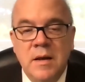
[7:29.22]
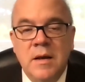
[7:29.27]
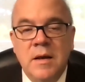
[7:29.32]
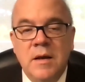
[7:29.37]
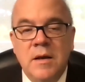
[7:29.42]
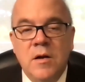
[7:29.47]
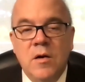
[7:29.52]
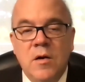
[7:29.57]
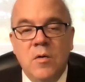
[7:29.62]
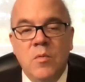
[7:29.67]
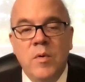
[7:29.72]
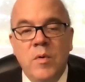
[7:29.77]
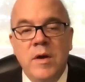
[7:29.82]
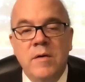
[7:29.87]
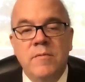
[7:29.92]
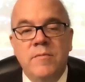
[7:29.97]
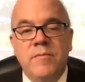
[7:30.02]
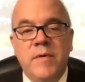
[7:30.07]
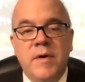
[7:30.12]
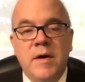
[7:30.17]

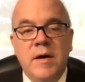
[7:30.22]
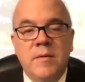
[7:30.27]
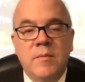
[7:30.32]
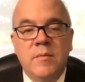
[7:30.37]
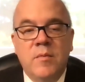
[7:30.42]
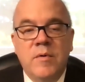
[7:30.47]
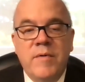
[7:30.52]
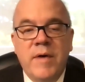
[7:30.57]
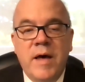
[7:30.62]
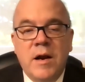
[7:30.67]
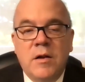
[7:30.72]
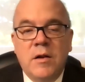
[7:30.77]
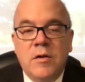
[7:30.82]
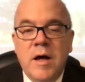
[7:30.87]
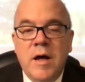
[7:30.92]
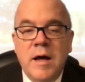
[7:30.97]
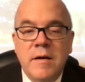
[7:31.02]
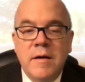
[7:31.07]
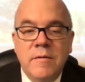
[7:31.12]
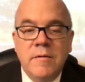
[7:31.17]
We've had a
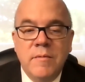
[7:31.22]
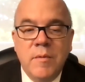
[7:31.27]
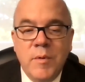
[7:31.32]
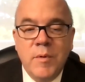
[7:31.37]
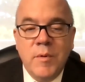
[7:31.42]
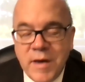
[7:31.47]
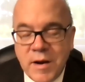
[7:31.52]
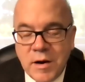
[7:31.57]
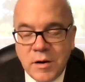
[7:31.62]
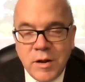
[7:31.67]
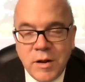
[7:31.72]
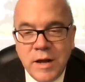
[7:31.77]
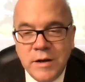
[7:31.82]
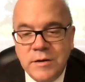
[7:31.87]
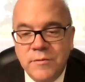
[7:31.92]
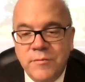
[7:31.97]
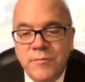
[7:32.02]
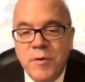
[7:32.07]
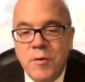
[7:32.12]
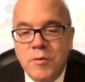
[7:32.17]
lot
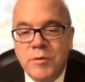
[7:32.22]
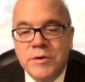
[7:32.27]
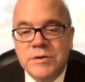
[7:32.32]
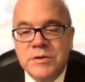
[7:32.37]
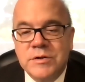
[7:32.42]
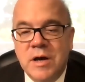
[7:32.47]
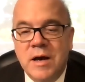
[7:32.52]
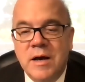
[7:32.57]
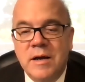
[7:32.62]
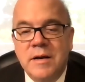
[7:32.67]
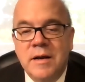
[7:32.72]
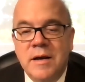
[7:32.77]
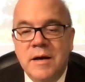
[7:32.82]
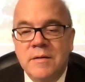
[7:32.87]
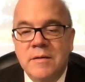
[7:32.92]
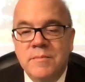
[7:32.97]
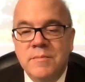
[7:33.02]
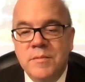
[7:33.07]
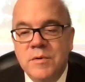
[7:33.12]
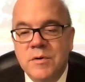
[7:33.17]
to focus
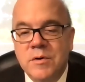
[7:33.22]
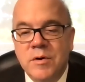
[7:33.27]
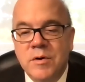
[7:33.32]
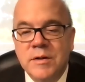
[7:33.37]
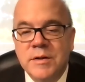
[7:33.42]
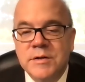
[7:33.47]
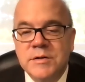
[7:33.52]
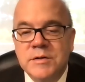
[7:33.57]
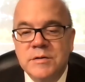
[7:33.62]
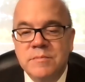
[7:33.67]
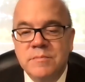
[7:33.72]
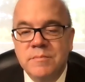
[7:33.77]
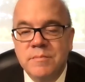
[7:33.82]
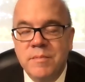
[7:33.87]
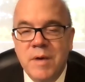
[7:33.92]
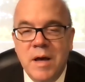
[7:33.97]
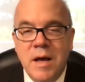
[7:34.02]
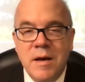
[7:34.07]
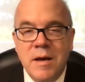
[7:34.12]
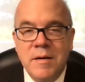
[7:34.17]
on during this
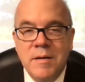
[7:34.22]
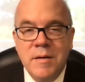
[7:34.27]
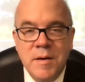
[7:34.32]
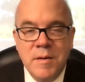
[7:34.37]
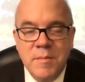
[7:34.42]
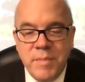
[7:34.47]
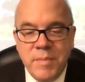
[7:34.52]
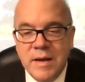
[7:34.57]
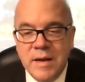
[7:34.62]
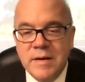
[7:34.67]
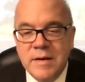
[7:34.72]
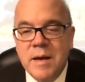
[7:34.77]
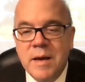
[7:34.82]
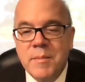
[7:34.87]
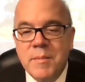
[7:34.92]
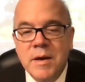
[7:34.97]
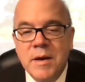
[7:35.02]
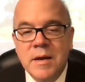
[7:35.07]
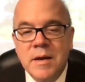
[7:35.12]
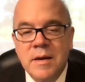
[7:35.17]

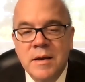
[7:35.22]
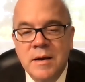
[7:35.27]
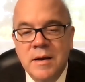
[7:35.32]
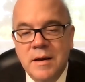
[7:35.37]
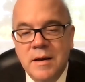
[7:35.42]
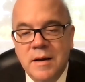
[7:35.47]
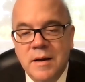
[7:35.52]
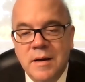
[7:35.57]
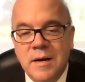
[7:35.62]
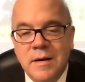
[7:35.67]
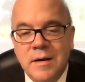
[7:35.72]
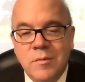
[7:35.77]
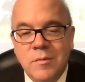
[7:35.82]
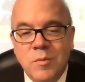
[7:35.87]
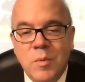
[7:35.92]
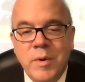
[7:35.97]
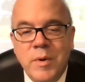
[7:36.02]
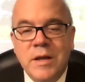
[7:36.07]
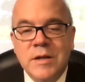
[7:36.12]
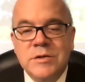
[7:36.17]
pandemic.
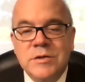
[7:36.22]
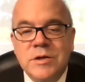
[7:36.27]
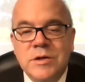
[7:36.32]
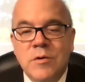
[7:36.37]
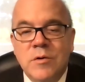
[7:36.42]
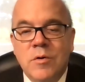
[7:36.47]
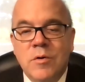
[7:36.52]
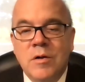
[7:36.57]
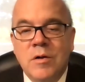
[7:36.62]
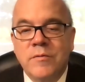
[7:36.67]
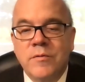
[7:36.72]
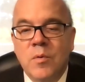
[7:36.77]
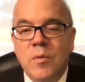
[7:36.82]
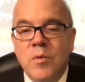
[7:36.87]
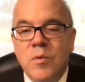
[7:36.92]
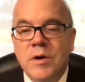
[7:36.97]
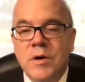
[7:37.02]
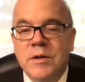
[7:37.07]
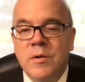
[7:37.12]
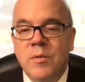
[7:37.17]
When we consider all of the
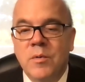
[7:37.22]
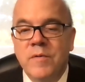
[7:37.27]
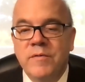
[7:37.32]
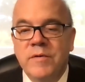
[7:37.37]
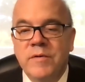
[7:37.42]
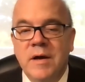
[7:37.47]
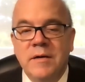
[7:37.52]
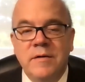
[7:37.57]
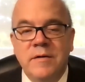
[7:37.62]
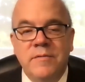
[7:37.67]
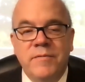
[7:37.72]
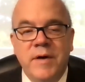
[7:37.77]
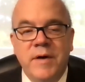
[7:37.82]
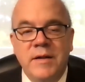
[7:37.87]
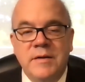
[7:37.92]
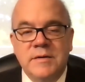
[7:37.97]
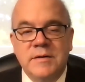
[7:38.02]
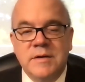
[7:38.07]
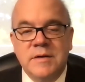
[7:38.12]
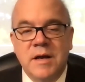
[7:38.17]
work that we've done to
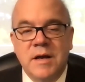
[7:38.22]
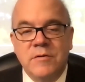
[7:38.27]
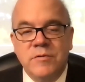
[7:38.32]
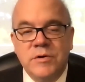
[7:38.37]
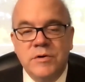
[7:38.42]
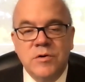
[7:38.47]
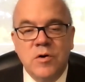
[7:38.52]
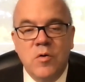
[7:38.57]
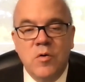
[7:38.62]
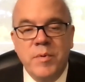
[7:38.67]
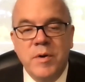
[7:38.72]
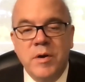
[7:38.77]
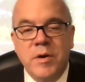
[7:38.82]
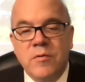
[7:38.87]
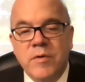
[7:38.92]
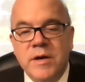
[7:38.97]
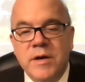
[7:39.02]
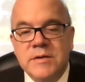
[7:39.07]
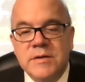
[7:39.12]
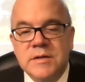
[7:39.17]
fight this country's opiate
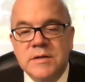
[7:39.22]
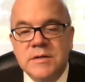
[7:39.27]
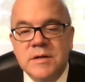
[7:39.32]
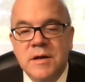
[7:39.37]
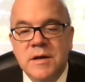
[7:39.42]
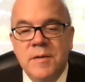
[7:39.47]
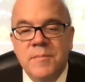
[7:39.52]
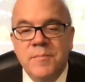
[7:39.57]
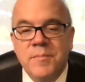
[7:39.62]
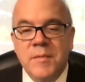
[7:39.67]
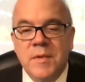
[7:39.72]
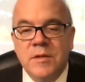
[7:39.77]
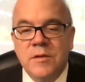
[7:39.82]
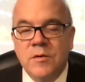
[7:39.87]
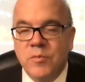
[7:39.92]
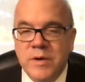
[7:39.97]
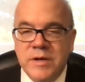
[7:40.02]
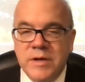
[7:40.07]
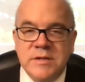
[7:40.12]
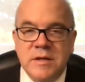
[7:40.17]
crisis, the
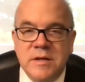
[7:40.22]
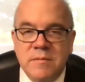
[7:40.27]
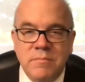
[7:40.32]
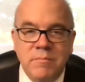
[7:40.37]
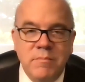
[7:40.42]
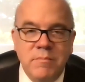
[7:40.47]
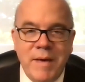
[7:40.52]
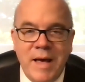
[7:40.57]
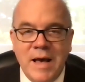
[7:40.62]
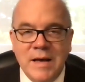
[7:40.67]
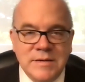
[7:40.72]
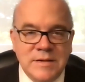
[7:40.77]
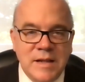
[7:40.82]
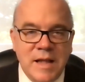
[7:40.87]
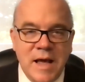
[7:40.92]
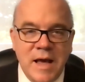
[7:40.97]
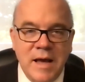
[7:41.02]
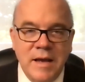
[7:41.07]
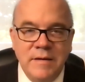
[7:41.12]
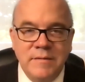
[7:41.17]
recent
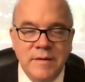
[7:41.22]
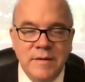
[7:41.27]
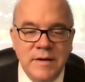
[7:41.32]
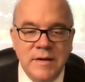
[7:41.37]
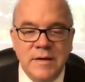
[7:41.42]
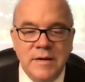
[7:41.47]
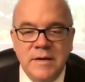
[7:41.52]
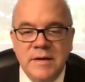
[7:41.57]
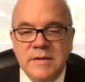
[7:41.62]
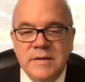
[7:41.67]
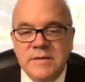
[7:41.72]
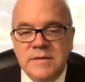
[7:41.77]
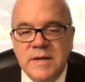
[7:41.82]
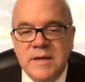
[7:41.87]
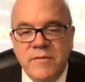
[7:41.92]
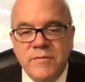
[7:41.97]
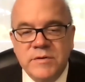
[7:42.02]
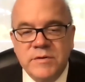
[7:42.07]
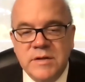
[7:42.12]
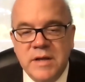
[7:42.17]
backslide is
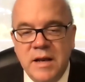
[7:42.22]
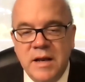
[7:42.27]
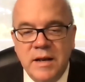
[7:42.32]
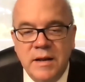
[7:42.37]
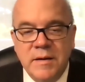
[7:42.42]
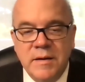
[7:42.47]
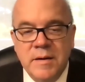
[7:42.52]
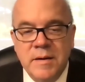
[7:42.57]
devastating.